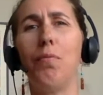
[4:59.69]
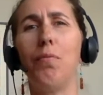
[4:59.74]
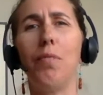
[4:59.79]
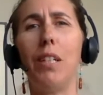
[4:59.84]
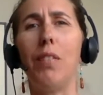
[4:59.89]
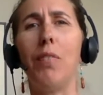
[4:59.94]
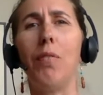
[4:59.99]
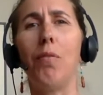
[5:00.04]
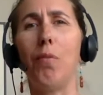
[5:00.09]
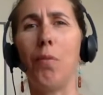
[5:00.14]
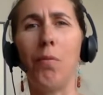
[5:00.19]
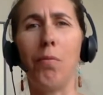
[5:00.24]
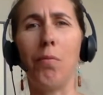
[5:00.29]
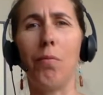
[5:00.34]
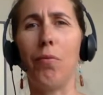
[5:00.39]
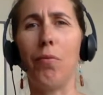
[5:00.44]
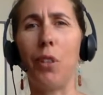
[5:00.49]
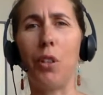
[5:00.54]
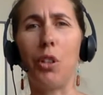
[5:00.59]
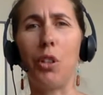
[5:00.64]
in
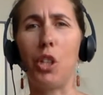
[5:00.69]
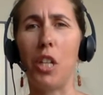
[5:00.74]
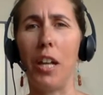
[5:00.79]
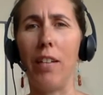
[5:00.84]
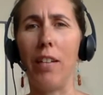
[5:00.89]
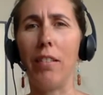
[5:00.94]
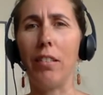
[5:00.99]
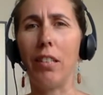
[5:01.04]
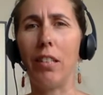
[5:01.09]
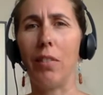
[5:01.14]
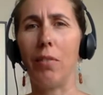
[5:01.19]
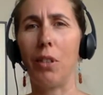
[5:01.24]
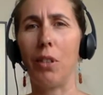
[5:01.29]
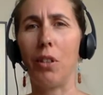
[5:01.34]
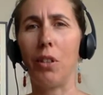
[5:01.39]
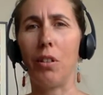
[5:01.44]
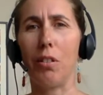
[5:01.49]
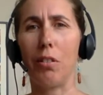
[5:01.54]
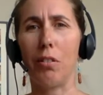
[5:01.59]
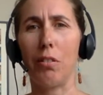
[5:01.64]
functionality of
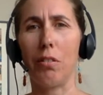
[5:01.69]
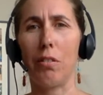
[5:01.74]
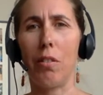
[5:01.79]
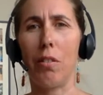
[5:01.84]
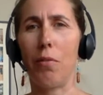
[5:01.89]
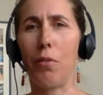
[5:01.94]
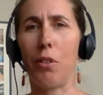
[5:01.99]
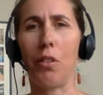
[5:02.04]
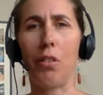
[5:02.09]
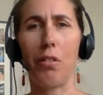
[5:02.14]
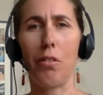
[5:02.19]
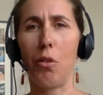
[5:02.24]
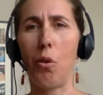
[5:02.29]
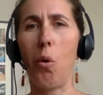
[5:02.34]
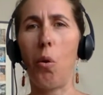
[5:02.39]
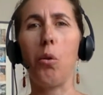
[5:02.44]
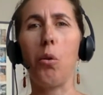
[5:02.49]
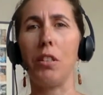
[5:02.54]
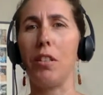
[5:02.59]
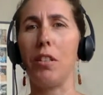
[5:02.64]
our
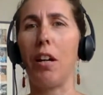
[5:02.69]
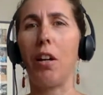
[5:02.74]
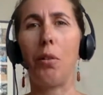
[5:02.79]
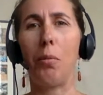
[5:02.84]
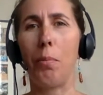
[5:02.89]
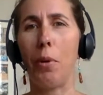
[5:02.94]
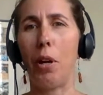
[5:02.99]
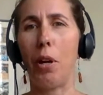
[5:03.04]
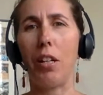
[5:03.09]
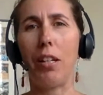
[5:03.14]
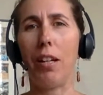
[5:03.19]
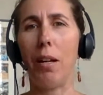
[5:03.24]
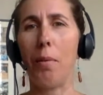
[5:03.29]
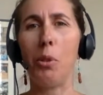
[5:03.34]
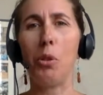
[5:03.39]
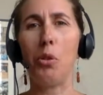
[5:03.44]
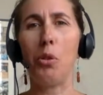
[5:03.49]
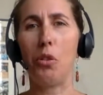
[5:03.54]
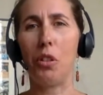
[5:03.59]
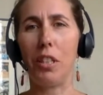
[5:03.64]
whole entire body
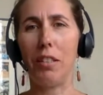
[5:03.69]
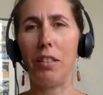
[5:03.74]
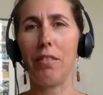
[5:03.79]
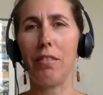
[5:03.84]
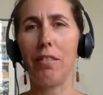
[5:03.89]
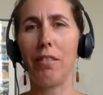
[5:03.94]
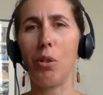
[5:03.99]
chemistry.